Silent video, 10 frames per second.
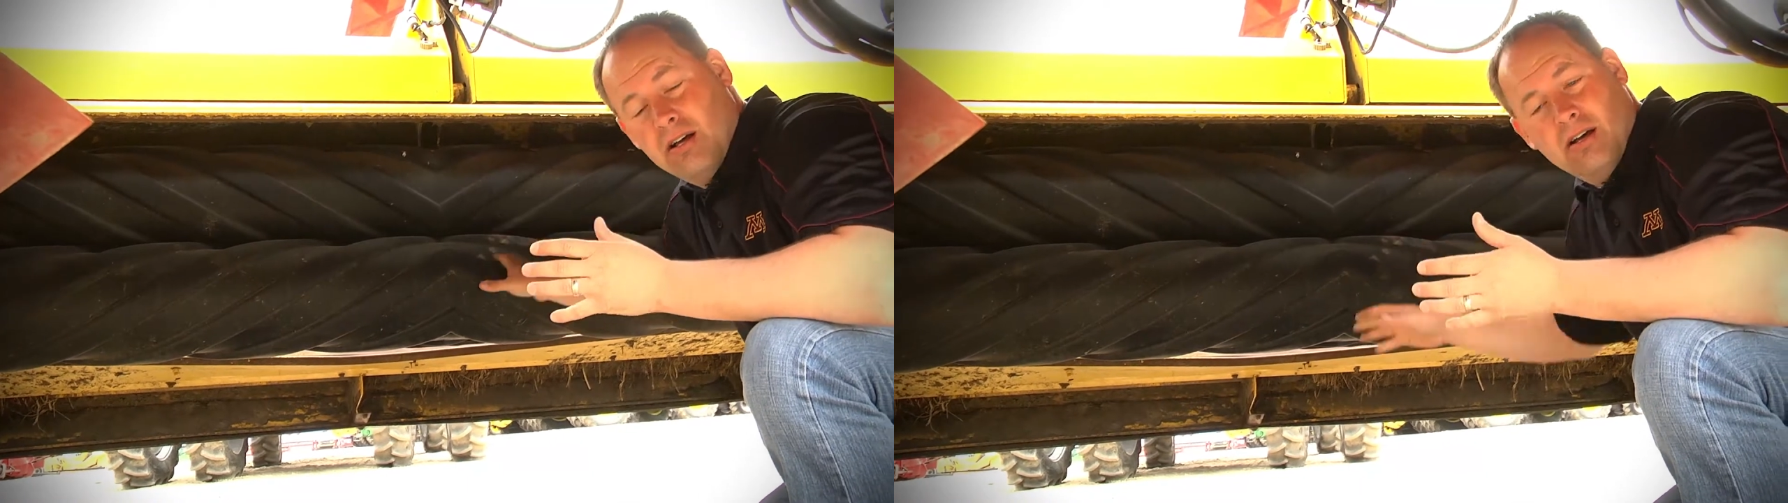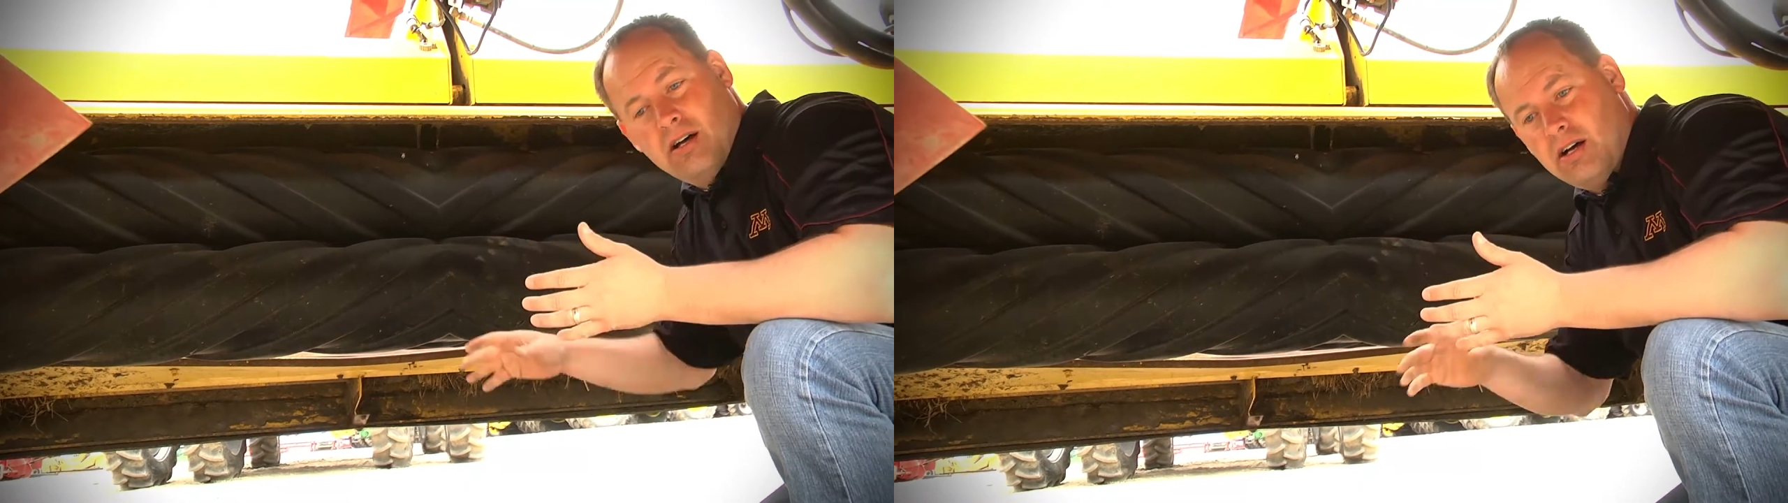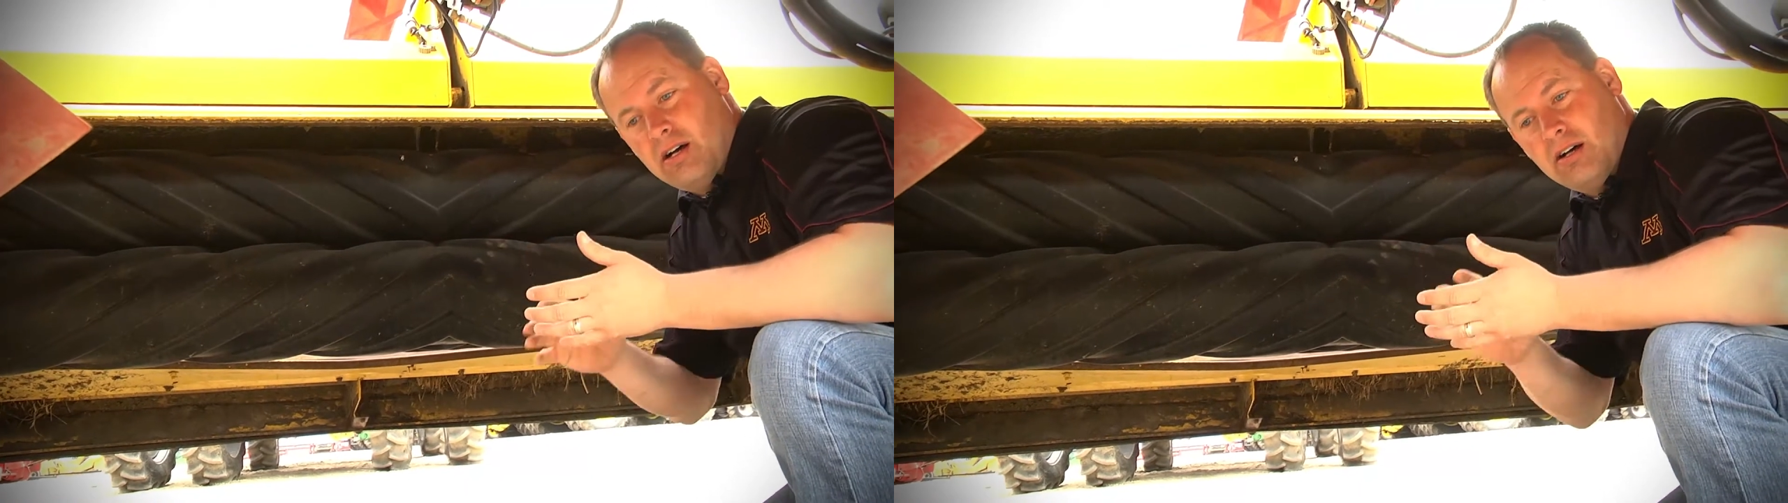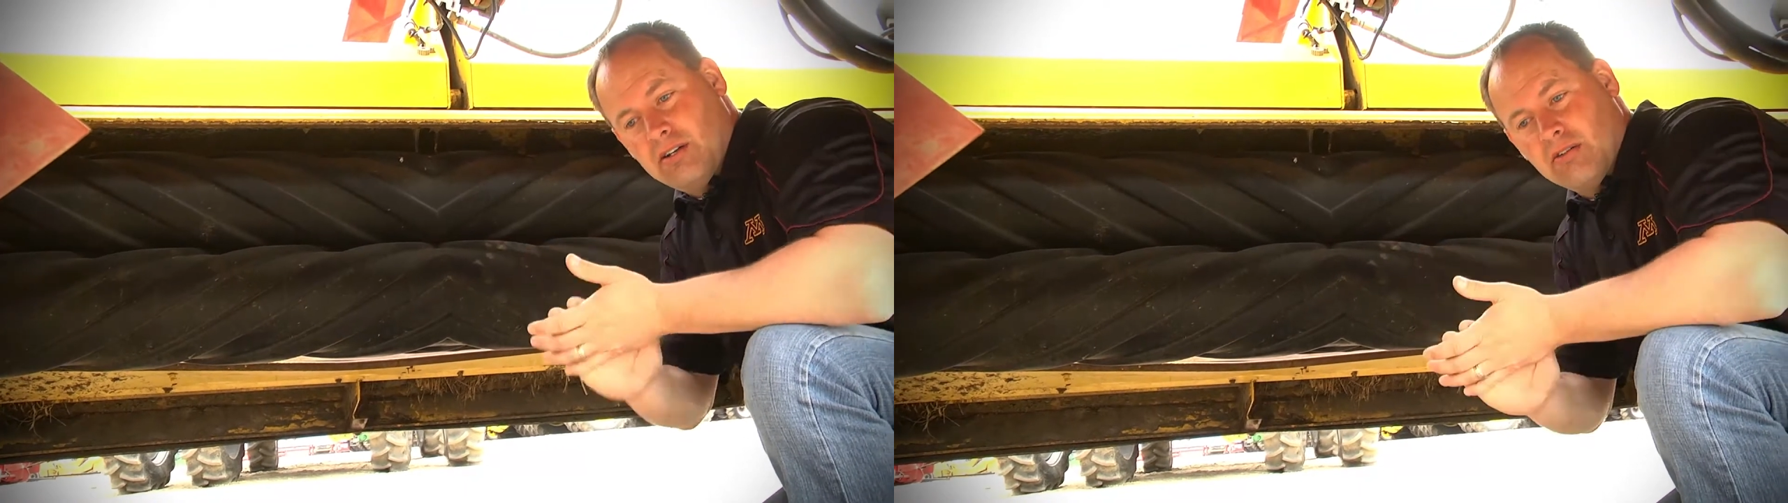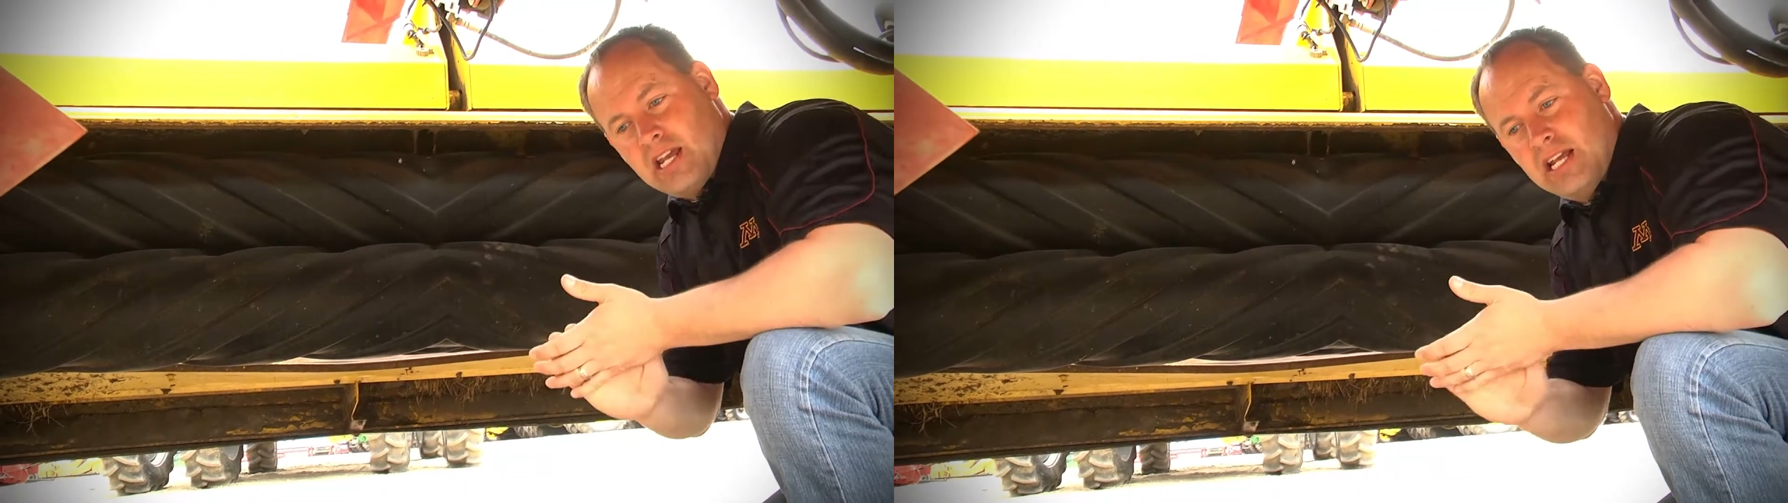
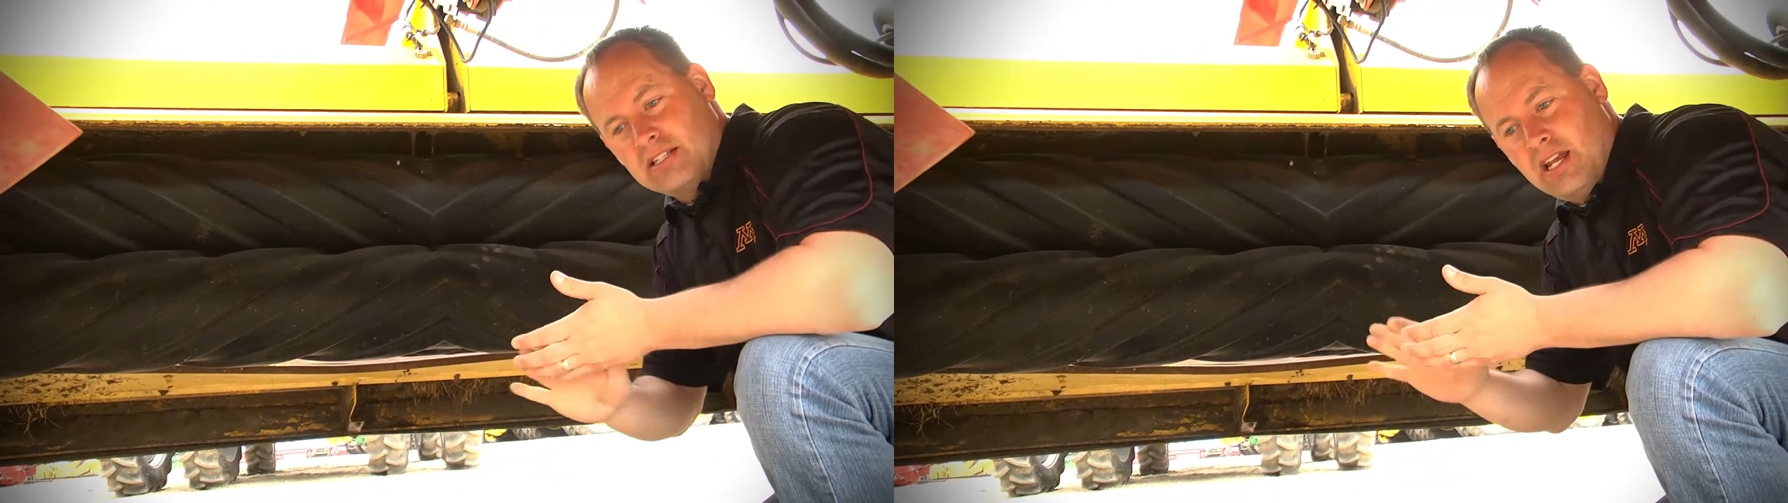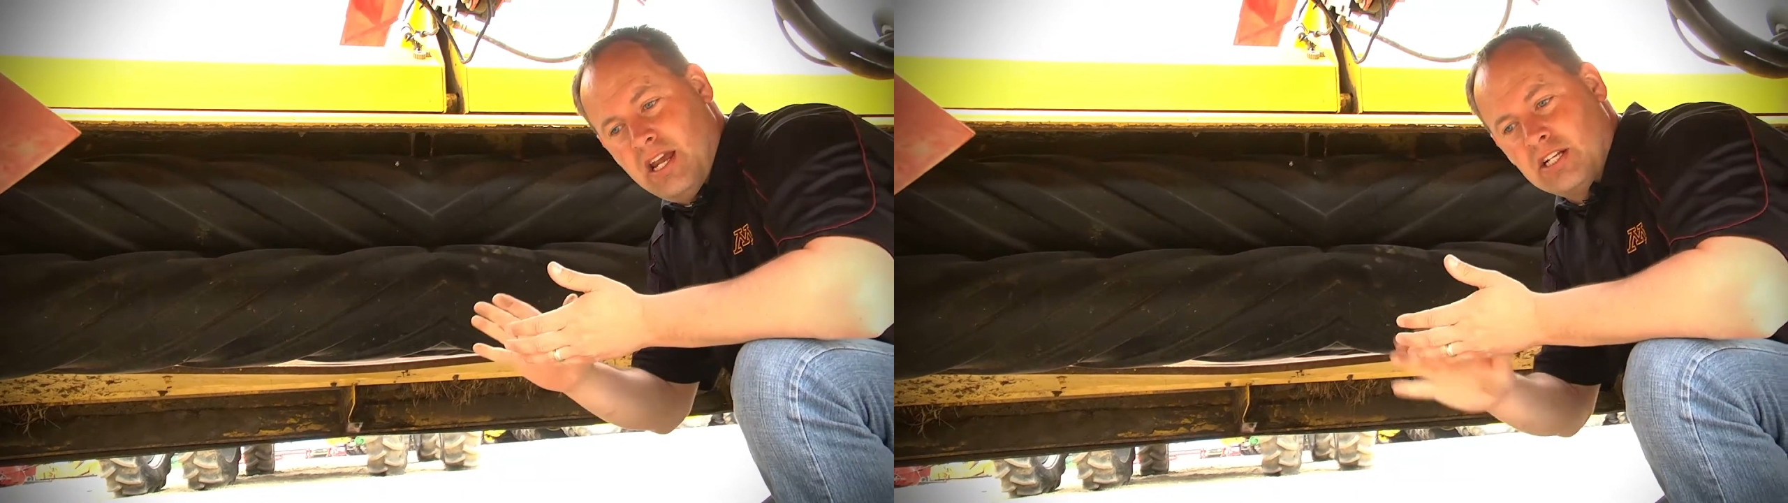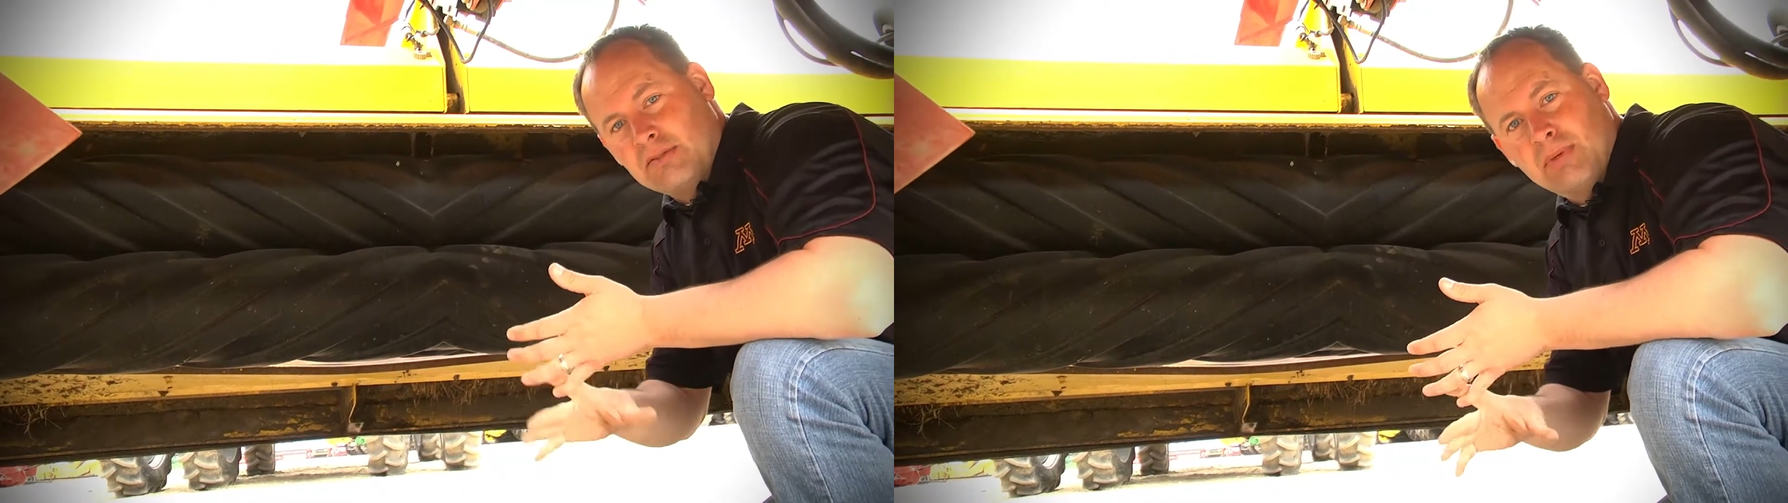your Case IH,